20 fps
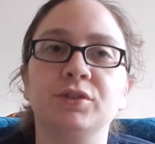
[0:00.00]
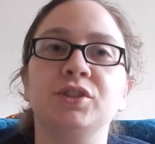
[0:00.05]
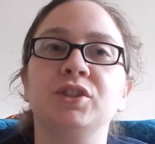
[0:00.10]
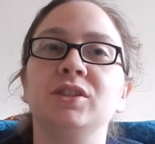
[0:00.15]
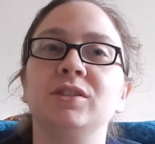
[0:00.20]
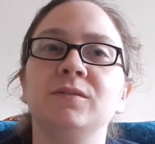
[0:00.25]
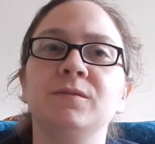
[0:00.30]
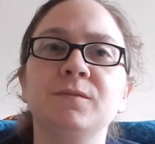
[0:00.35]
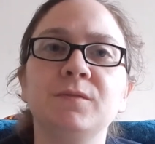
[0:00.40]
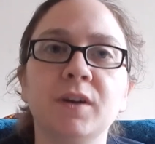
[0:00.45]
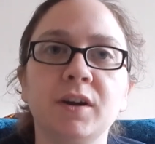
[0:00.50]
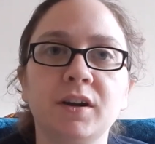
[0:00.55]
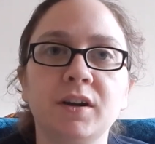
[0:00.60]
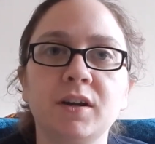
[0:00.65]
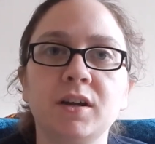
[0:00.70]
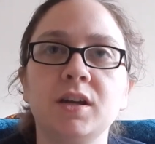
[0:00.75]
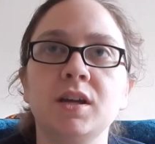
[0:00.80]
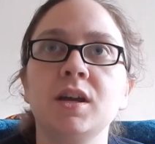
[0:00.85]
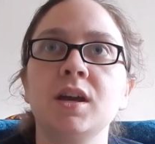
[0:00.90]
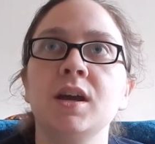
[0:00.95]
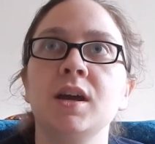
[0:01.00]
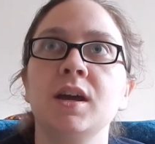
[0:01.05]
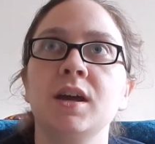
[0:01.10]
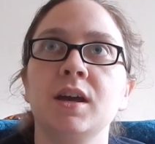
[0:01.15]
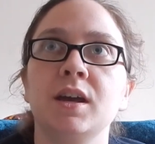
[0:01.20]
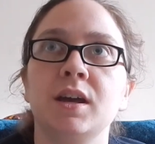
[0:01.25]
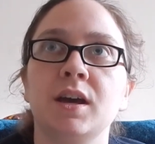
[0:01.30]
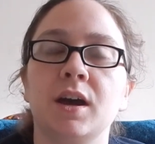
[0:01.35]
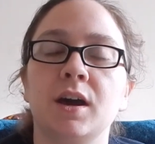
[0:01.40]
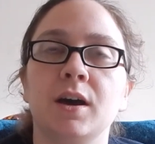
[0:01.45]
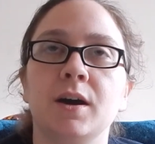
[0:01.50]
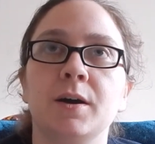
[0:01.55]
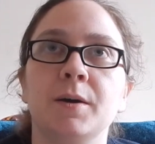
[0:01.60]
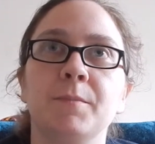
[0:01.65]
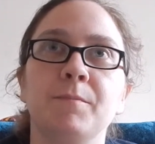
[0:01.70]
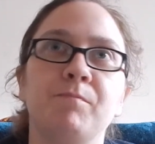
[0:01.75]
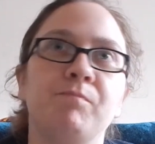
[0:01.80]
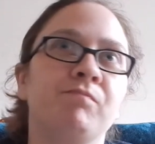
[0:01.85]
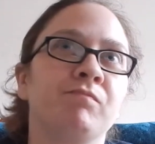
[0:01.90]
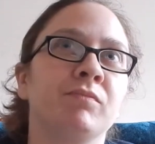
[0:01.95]
She's very,
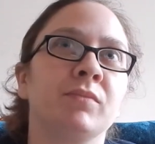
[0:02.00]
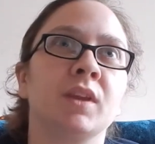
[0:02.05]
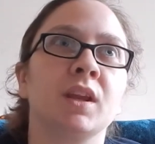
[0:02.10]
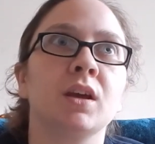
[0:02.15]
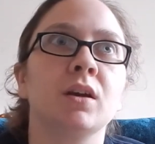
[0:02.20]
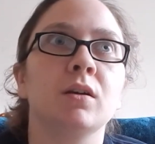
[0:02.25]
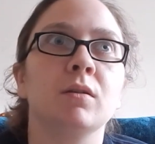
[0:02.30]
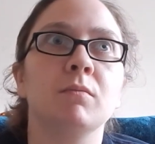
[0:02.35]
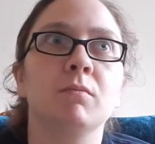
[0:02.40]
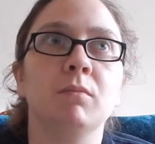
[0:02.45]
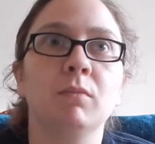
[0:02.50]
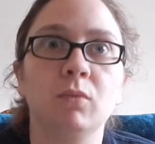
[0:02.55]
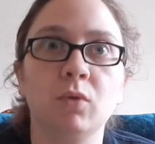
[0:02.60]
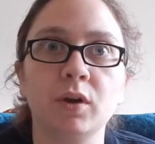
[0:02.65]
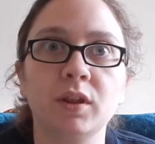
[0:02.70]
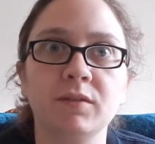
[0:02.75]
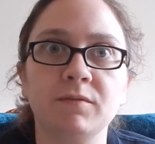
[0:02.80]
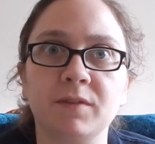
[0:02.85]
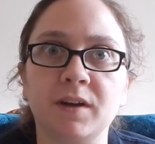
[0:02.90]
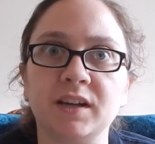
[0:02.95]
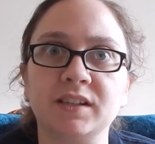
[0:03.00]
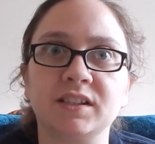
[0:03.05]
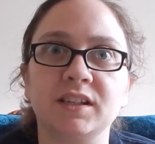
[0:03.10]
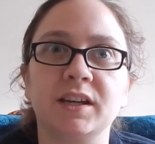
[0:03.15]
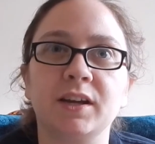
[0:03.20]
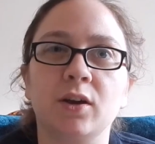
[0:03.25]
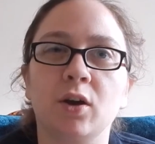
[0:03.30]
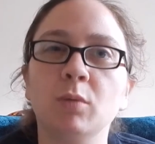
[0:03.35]
more than fascinated,